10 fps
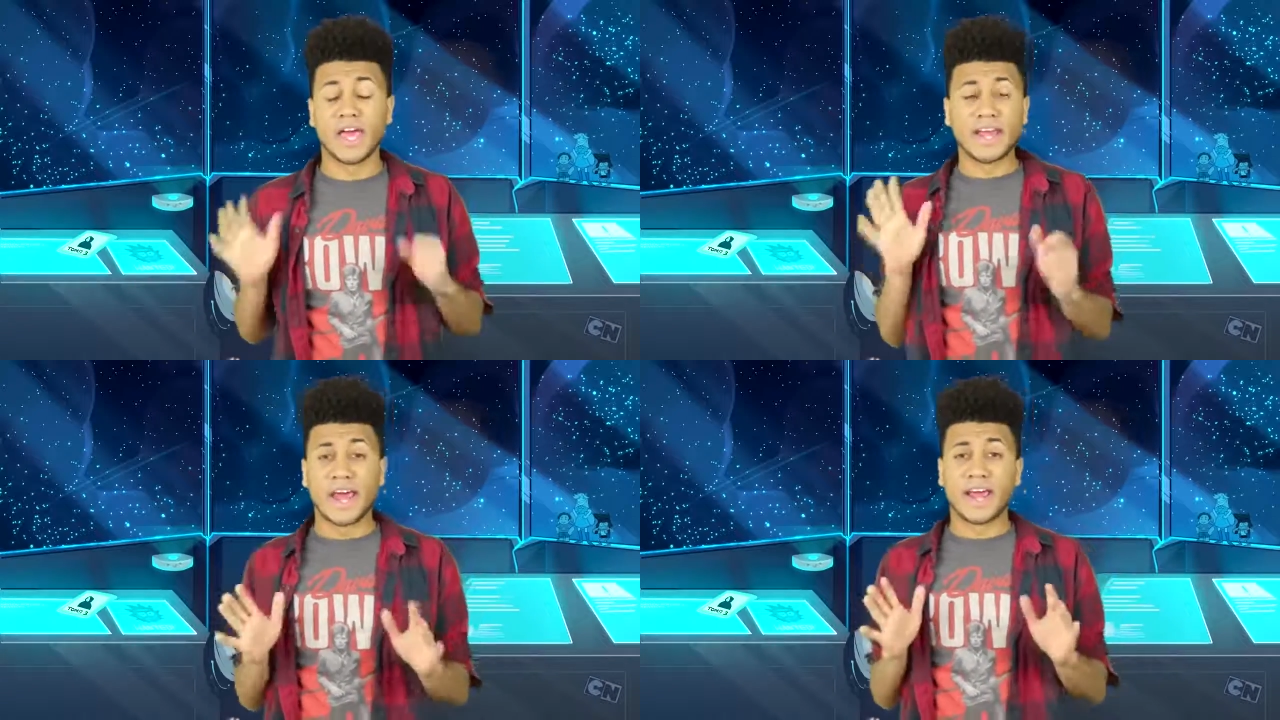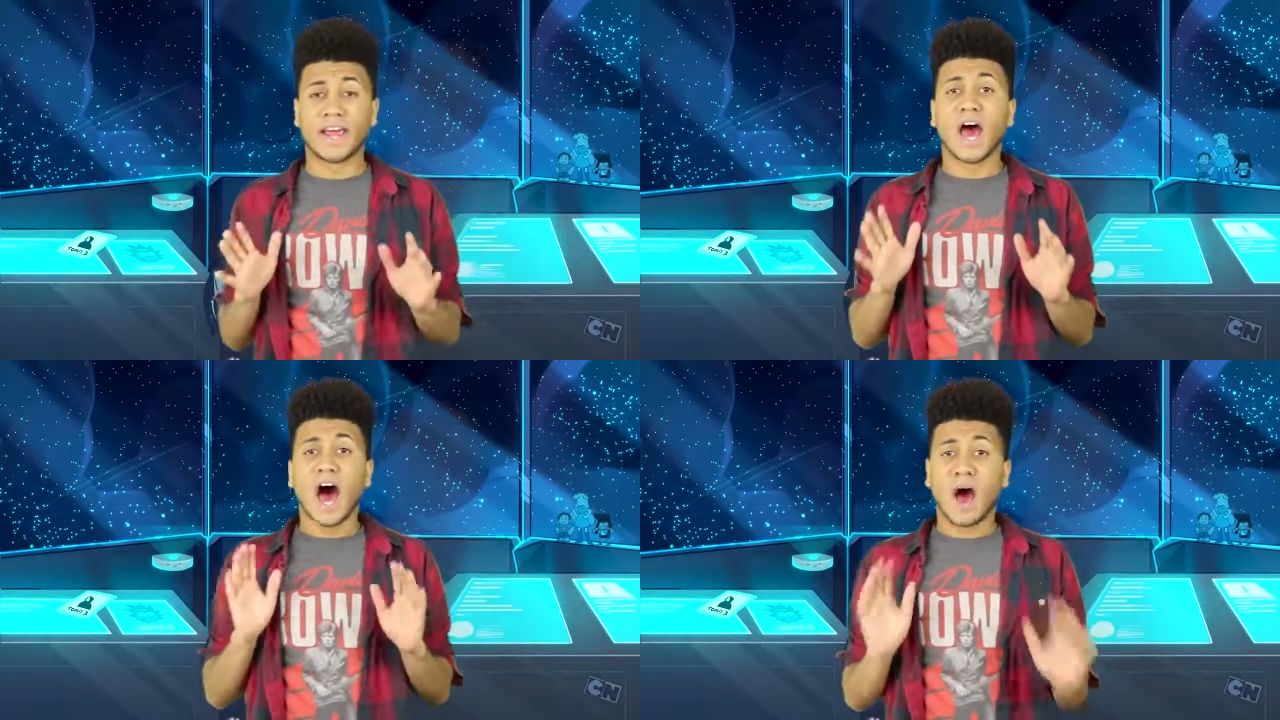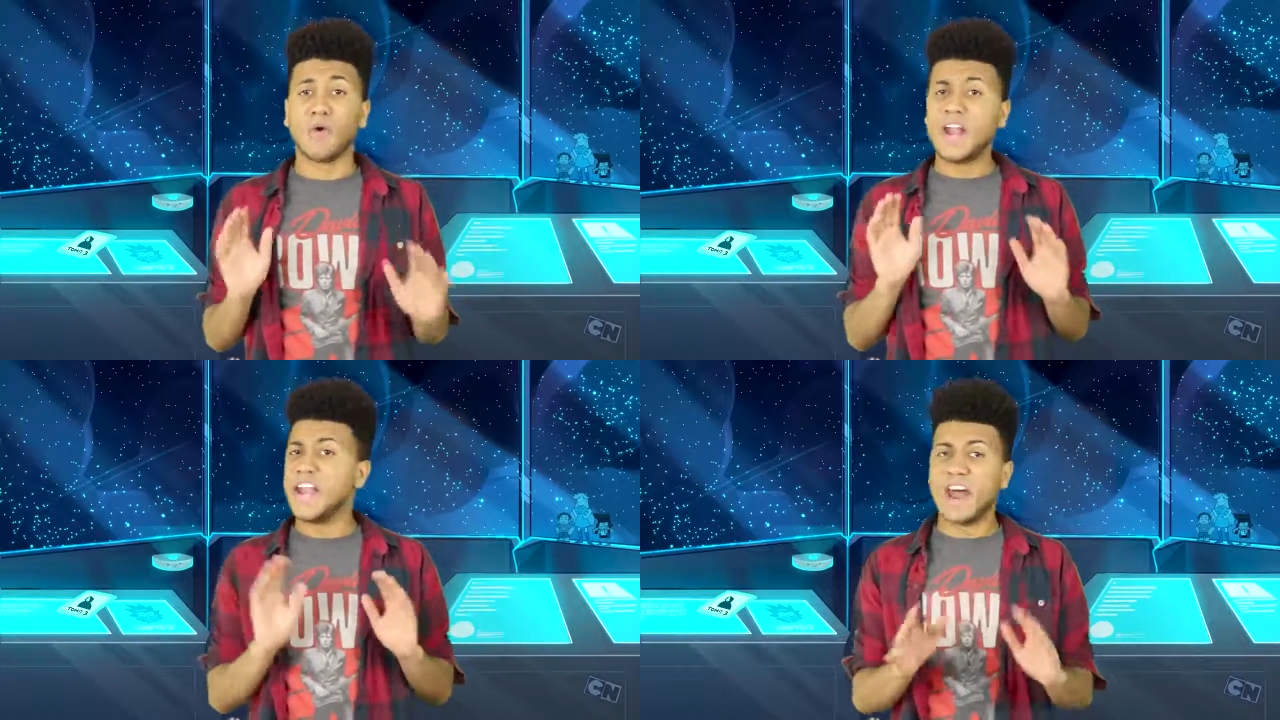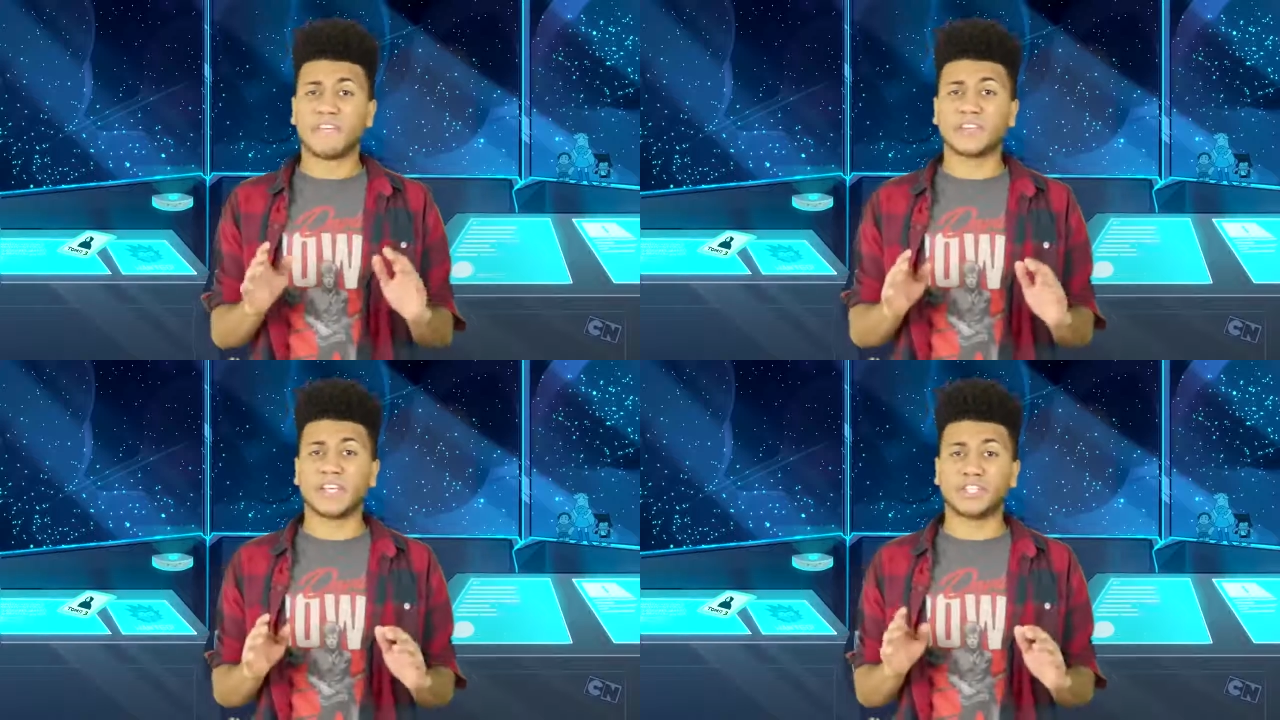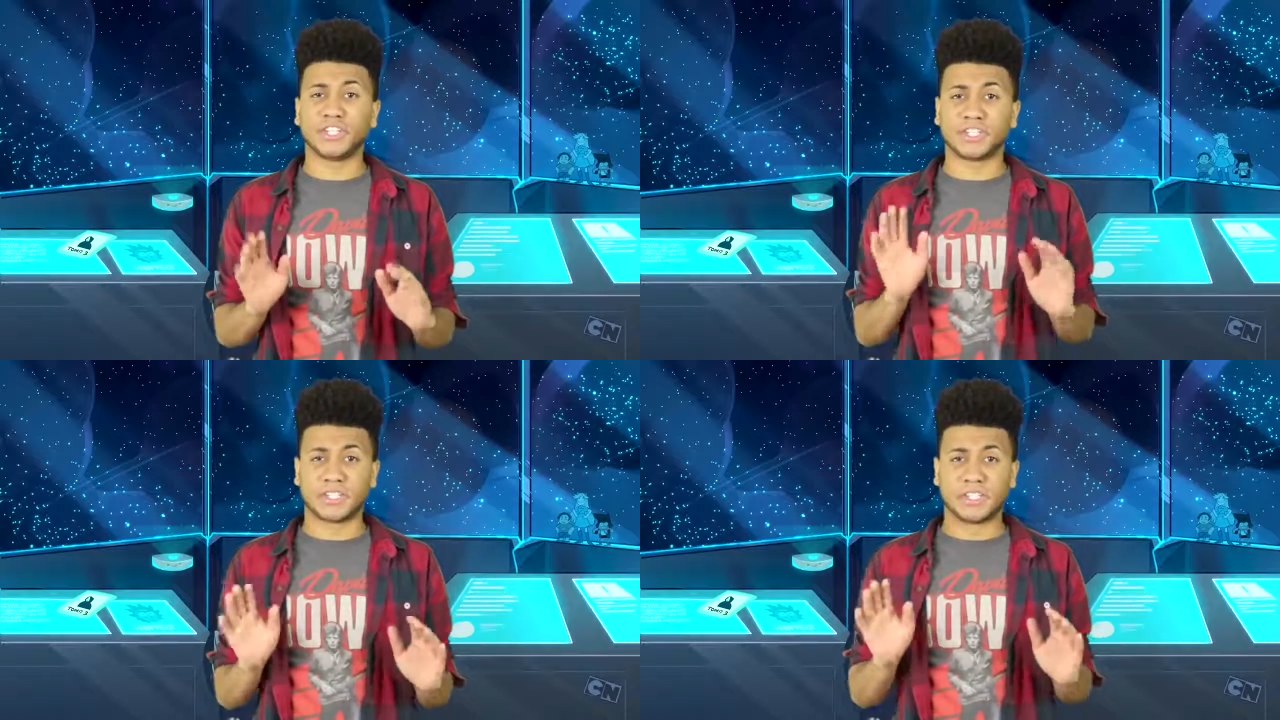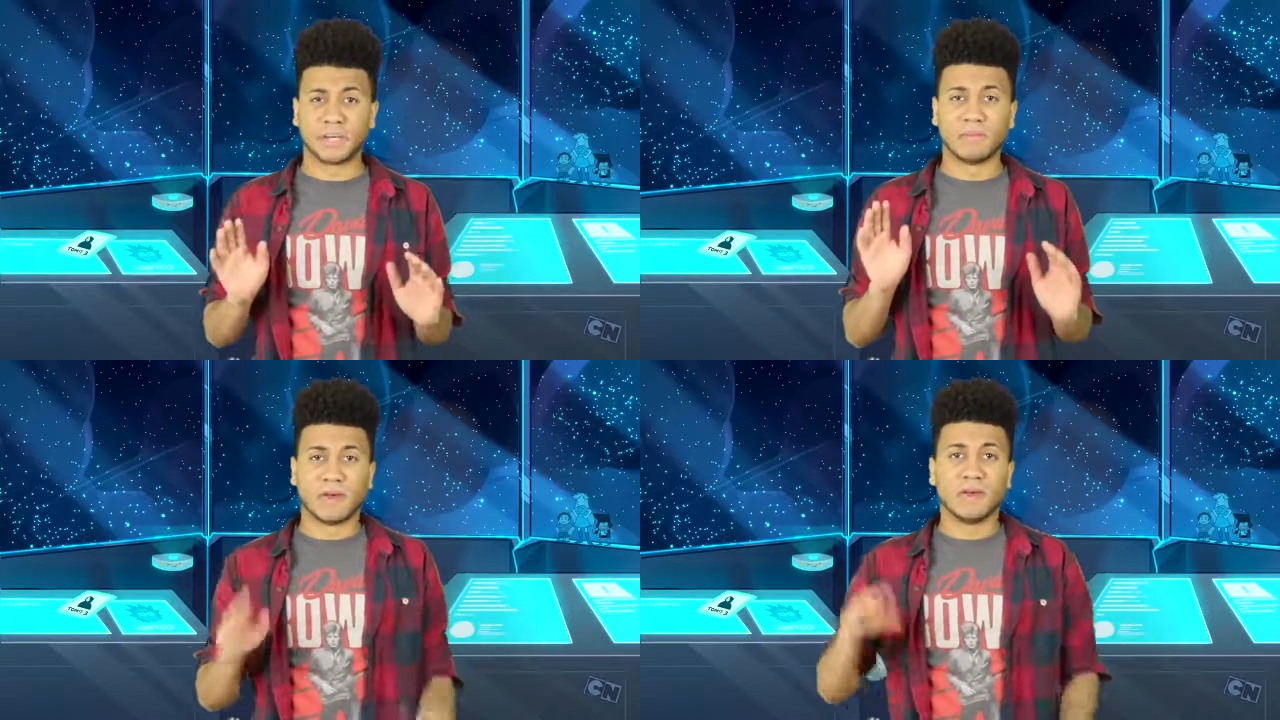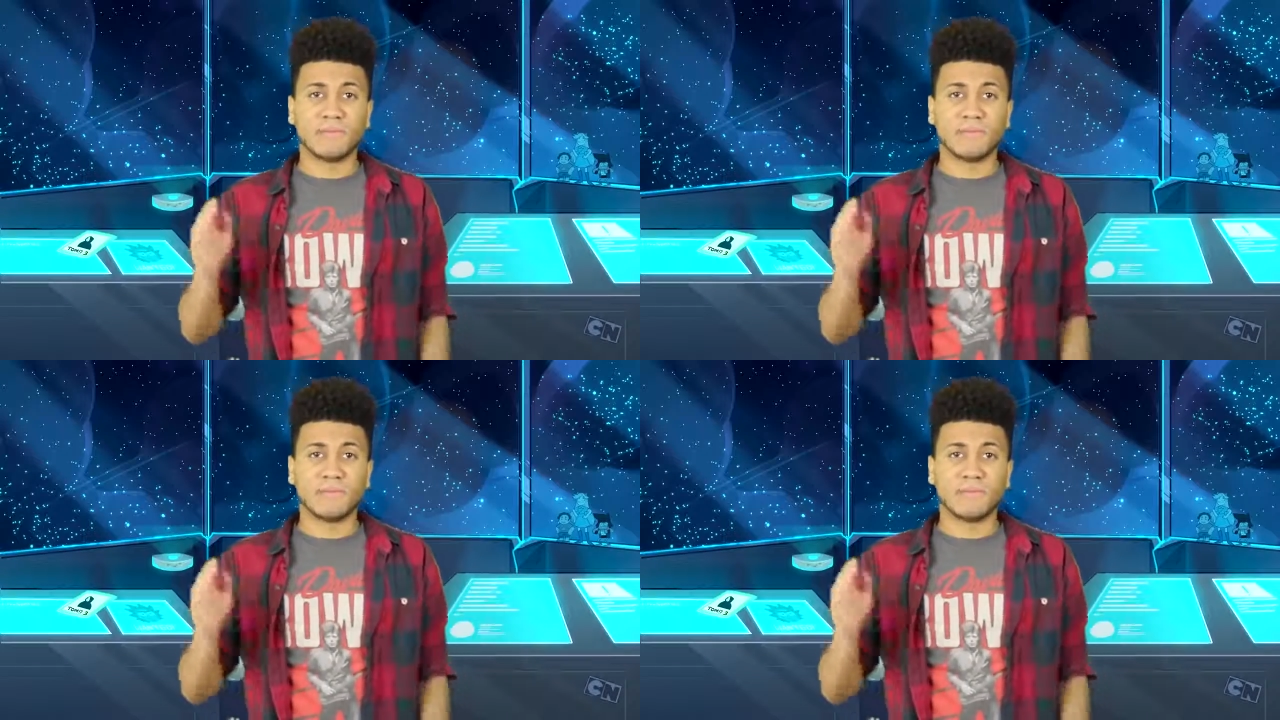And hey, I would never say cheat the system,